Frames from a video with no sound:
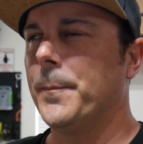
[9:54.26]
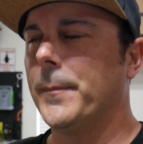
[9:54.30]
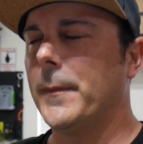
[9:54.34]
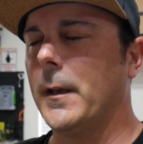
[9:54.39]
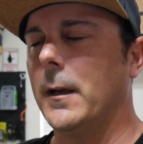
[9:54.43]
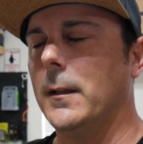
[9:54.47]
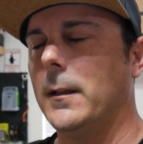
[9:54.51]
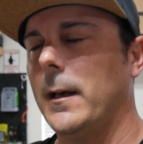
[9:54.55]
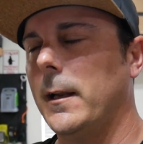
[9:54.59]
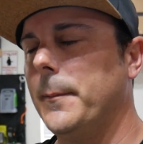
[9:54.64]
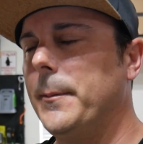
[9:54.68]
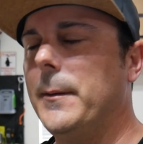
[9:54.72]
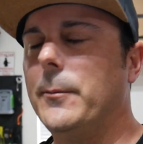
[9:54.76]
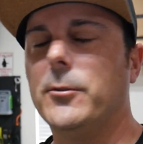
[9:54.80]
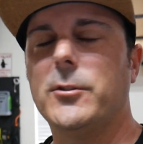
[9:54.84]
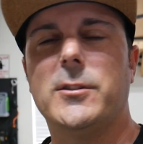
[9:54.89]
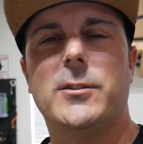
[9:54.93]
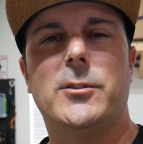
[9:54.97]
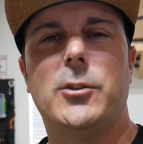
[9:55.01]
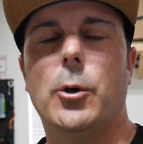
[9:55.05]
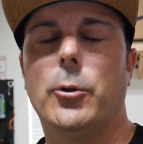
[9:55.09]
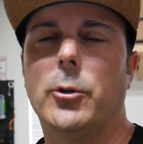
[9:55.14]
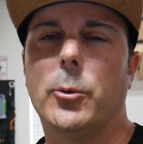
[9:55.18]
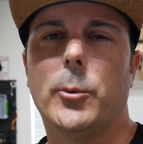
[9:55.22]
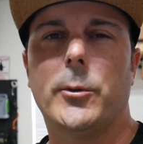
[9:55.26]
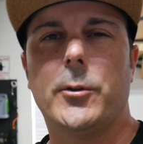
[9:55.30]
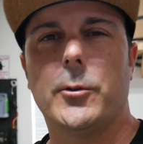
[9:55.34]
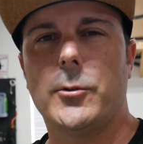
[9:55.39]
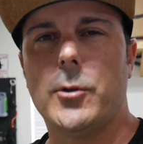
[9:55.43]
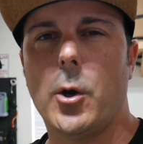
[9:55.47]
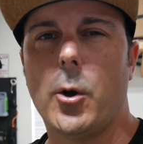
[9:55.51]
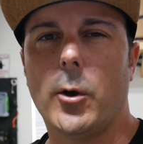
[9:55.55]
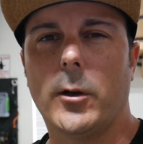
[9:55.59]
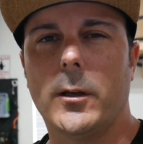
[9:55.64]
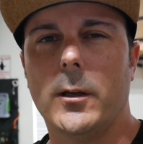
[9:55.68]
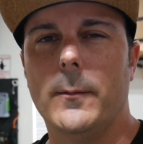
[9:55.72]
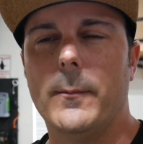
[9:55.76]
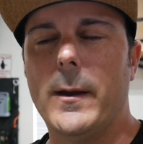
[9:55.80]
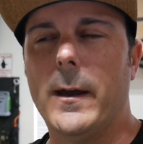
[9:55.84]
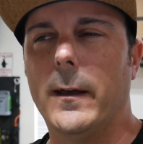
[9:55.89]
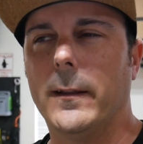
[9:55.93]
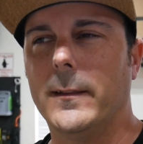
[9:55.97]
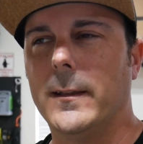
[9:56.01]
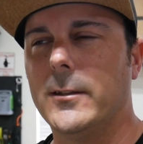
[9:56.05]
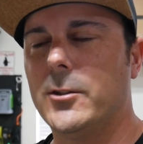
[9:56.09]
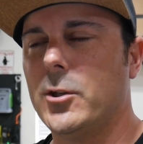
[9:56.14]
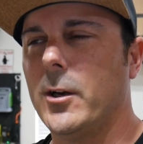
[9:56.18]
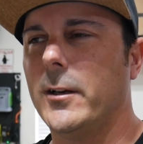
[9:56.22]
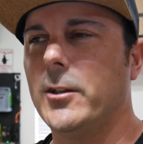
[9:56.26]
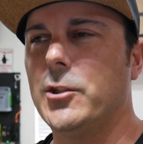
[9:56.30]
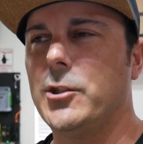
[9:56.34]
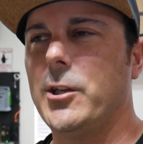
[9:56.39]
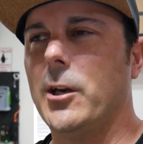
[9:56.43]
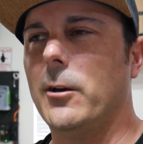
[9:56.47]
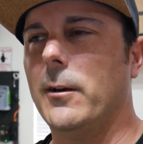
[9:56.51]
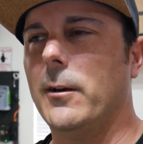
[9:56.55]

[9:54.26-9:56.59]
A lot of people just don't know what they're talking about. They try to share